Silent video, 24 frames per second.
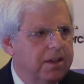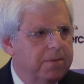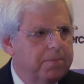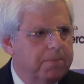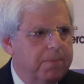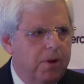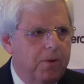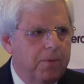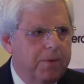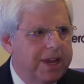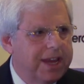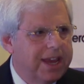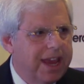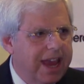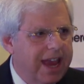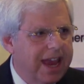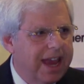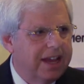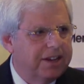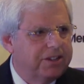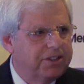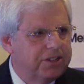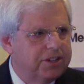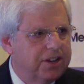But we
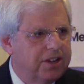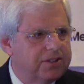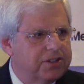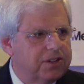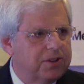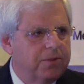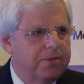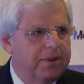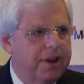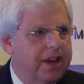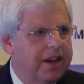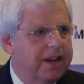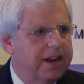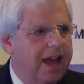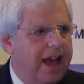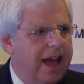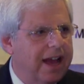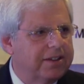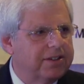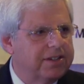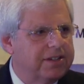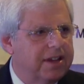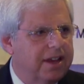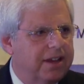can't just create
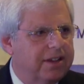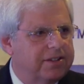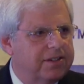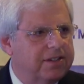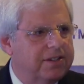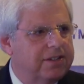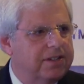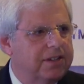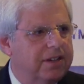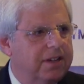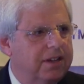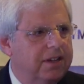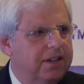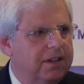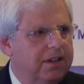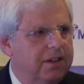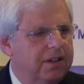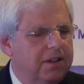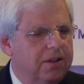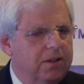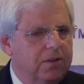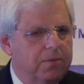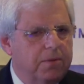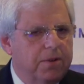access
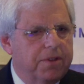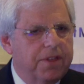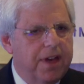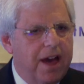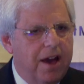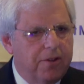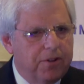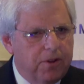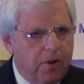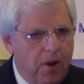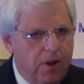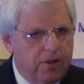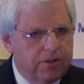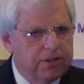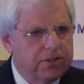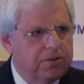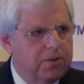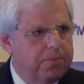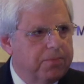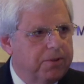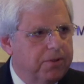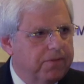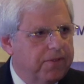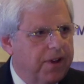without also
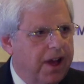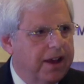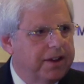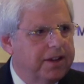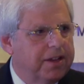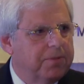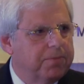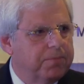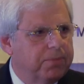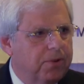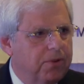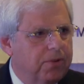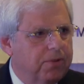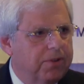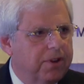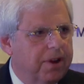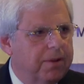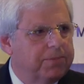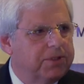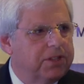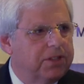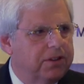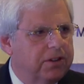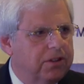providing
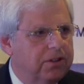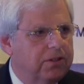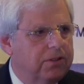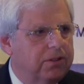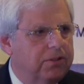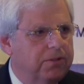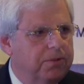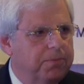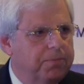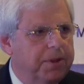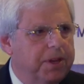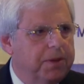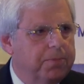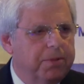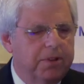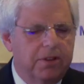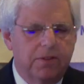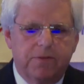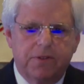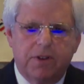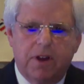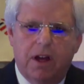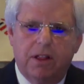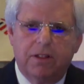programs that include people
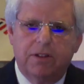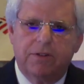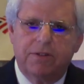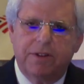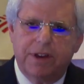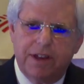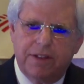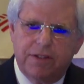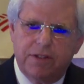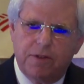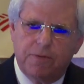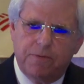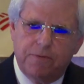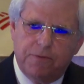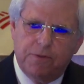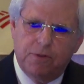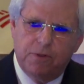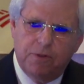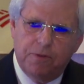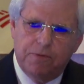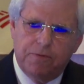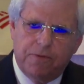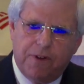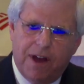of color in the
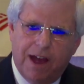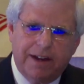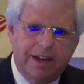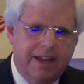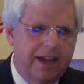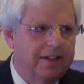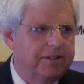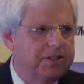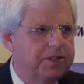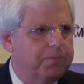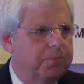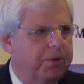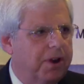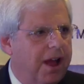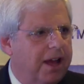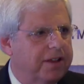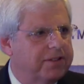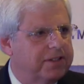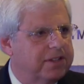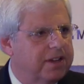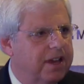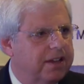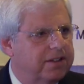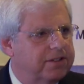full finance
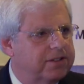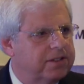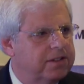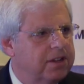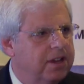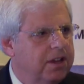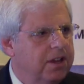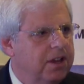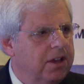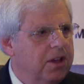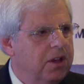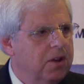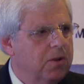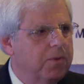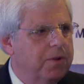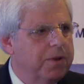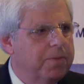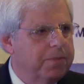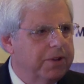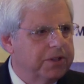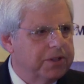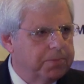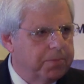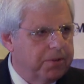process. We
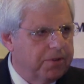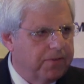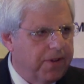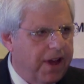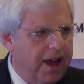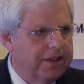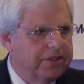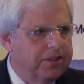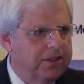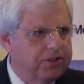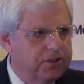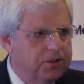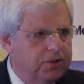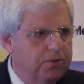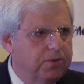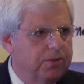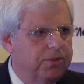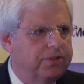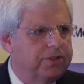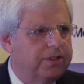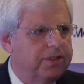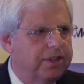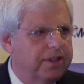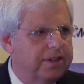must provide the
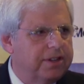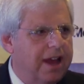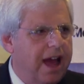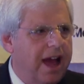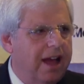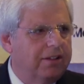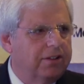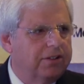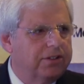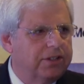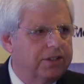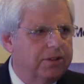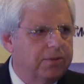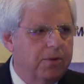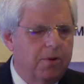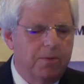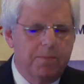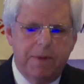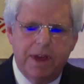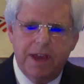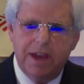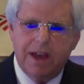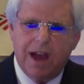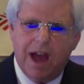tools and the knowledge that will
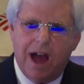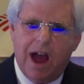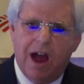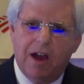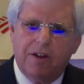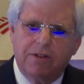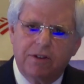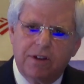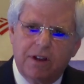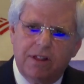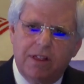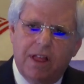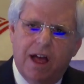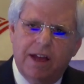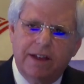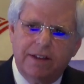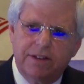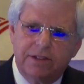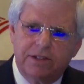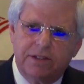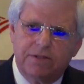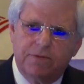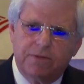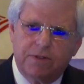make our
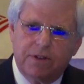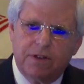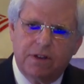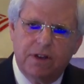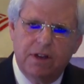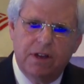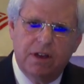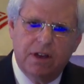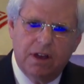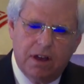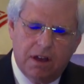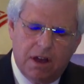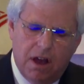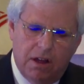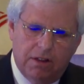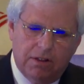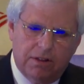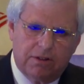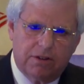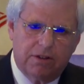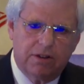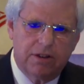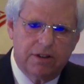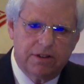clients of
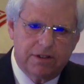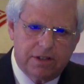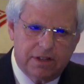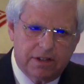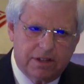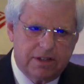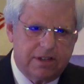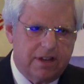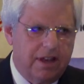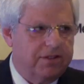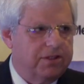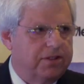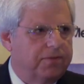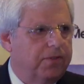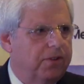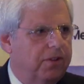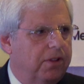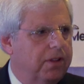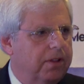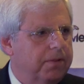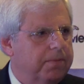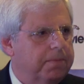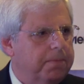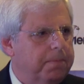color successful.